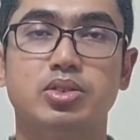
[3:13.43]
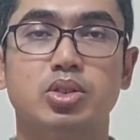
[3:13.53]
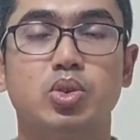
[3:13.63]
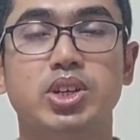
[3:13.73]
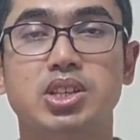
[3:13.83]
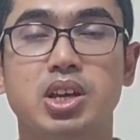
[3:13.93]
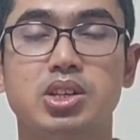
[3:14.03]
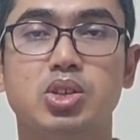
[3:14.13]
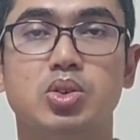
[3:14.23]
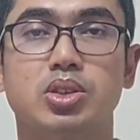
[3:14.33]
So it
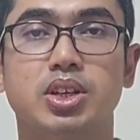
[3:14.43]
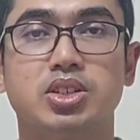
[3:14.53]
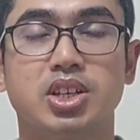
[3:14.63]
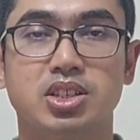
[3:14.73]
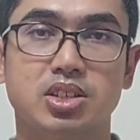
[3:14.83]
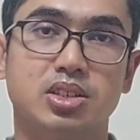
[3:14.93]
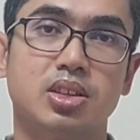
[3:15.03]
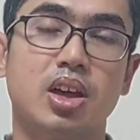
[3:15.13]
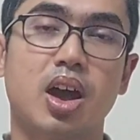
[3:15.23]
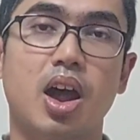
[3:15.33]
ensures that
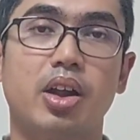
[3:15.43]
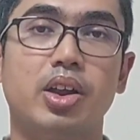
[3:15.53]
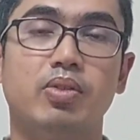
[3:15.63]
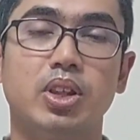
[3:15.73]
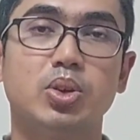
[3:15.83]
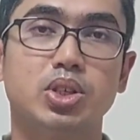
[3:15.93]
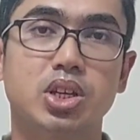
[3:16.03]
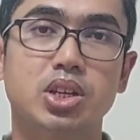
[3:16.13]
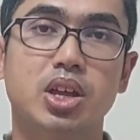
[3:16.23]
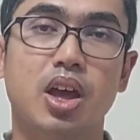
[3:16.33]
changes are
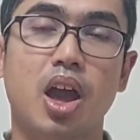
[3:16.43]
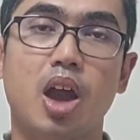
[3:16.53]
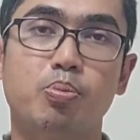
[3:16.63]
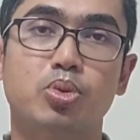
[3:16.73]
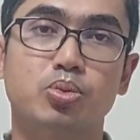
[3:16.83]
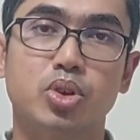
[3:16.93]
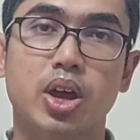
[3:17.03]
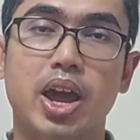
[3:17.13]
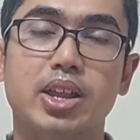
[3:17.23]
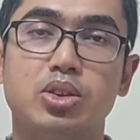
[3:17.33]
evaluated, approved,
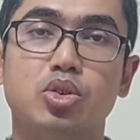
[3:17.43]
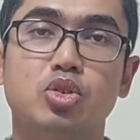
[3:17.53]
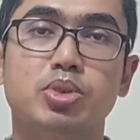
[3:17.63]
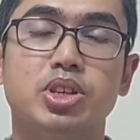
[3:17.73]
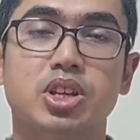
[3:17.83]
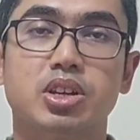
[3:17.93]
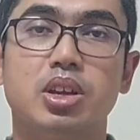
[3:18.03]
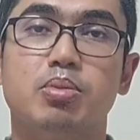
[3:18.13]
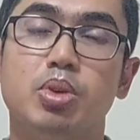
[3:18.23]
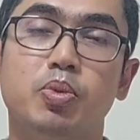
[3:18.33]
and documented
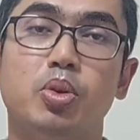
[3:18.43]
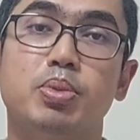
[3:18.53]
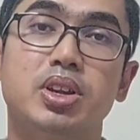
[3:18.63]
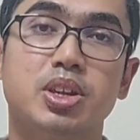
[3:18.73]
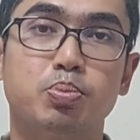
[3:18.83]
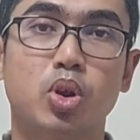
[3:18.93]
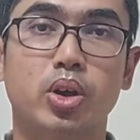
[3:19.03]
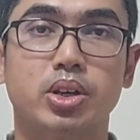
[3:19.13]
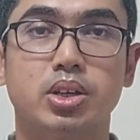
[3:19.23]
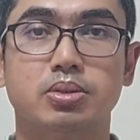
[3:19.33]
before being deployed.